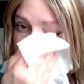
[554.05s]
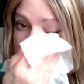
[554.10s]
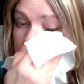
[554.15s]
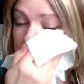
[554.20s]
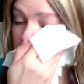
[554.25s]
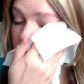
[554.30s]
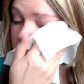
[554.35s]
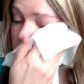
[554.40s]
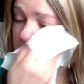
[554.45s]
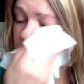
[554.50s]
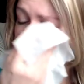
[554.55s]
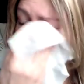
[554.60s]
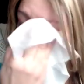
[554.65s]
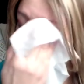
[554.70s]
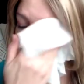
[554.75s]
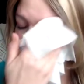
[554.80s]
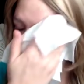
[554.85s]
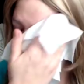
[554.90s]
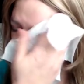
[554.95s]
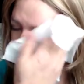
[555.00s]
eh, things worse
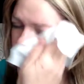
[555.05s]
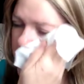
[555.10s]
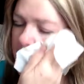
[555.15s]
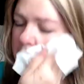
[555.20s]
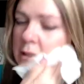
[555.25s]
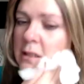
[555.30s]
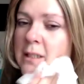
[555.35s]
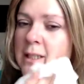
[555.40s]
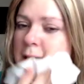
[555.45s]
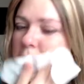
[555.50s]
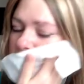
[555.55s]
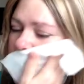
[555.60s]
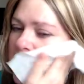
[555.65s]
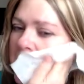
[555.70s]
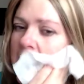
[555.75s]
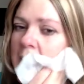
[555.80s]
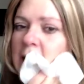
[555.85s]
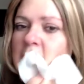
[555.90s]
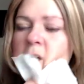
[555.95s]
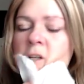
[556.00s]
for her. She's got a
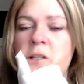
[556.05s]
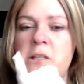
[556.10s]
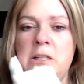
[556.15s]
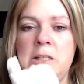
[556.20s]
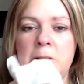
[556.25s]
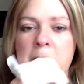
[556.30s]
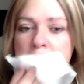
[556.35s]
sick kid.